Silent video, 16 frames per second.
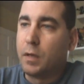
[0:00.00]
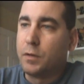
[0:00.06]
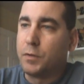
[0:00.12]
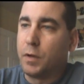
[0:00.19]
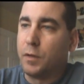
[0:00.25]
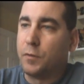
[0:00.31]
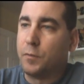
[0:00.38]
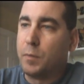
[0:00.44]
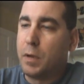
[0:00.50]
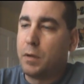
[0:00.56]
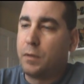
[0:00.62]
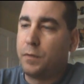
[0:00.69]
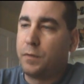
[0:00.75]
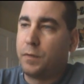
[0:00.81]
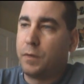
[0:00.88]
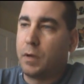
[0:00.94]

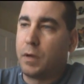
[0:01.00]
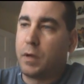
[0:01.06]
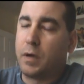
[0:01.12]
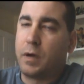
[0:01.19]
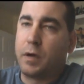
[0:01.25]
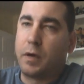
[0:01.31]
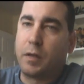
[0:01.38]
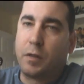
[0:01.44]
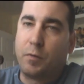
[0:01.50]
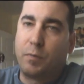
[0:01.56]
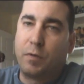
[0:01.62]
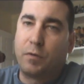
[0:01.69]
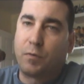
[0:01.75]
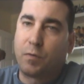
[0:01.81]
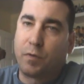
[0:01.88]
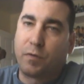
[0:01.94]
Transmetals in the
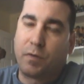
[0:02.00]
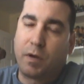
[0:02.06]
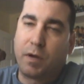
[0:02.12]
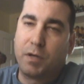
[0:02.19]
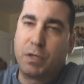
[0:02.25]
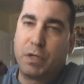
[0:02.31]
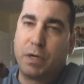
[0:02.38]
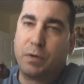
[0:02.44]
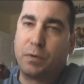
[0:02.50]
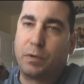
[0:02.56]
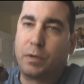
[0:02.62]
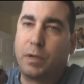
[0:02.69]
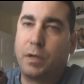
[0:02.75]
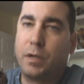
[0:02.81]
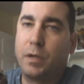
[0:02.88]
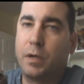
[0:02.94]
Beast Wars line in
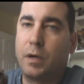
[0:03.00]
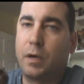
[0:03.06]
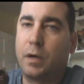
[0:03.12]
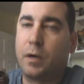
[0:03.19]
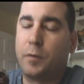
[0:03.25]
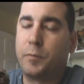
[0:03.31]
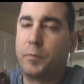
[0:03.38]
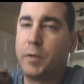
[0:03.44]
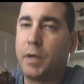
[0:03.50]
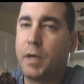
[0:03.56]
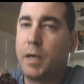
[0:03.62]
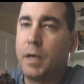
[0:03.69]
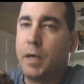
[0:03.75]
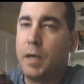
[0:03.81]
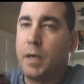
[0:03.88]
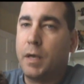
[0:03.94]
general,
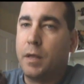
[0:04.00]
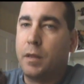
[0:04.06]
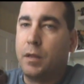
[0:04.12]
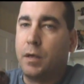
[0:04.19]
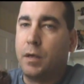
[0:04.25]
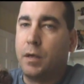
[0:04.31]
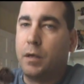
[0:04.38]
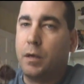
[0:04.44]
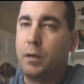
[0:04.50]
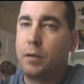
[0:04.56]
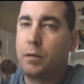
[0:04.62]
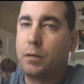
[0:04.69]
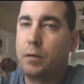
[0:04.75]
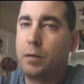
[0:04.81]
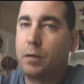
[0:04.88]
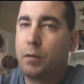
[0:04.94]
the
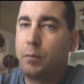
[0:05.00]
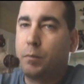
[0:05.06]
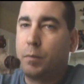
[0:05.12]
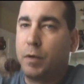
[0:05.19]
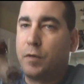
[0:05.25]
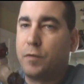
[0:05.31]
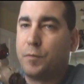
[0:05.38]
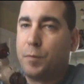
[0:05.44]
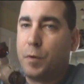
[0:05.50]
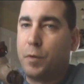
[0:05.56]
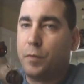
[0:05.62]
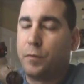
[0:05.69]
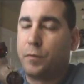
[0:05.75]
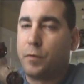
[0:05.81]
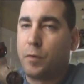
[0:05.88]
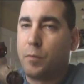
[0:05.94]
Beast
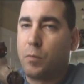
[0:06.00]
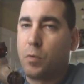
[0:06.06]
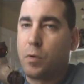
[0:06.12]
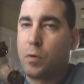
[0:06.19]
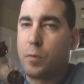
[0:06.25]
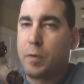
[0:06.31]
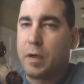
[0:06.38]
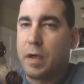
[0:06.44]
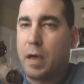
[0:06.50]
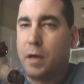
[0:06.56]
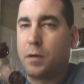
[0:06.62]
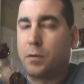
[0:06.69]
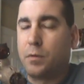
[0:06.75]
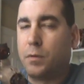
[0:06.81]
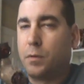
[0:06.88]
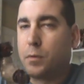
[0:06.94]
modes are more
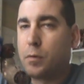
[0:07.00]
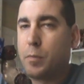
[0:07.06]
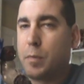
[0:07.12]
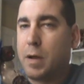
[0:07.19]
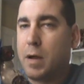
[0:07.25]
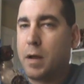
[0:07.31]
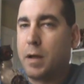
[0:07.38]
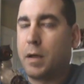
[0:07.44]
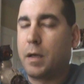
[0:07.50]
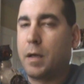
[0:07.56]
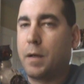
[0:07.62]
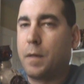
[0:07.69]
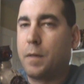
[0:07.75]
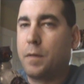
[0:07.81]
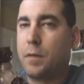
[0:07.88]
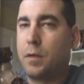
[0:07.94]
mechanical or robotic,
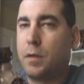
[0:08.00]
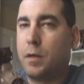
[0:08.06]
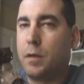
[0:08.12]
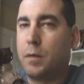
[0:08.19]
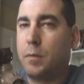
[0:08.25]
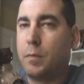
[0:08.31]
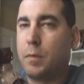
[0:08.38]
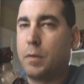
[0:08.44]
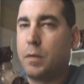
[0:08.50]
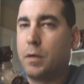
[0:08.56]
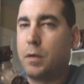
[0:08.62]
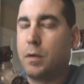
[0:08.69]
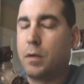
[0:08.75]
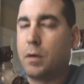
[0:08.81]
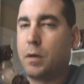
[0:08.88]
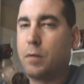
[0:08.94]
and the
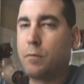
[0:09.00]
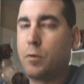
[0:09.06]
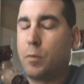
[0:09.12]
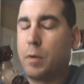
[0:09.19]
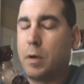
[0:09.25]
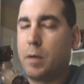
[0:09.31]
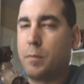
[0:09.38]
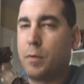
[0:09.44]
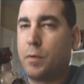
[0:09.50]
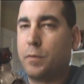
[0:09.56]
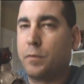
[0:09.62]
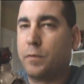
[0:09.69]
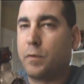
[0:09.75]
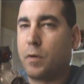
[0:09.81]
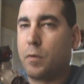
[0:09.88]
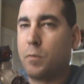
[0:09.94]
robot
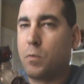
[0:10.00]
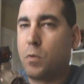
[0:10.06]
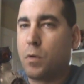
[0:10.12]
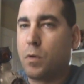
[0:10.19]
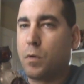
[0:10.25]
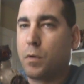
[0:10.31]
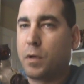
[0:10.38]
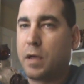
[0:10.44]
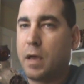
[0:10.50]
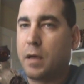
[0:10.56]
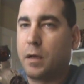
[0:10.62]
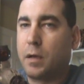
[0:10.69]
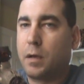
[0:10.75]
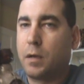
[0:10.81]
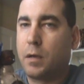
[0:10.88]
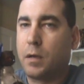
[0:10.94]
modes are more
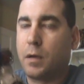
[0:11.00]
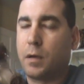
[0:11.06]
organic.